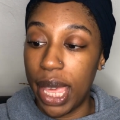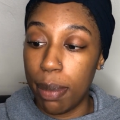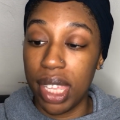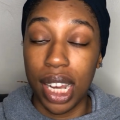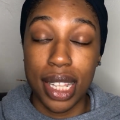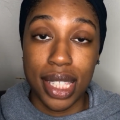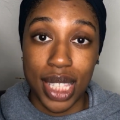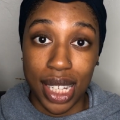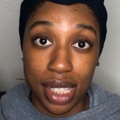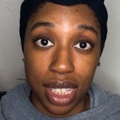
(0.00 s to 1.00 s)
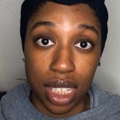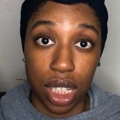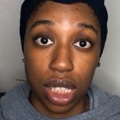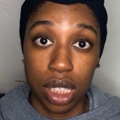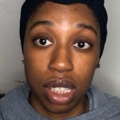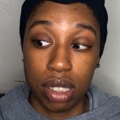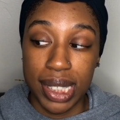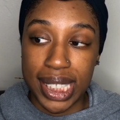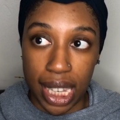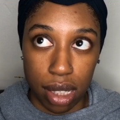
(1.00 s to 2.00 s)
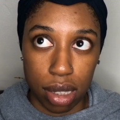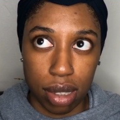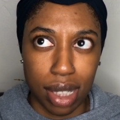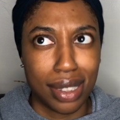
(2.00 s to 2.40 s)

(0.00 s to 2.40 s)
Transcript: baby unscented scent,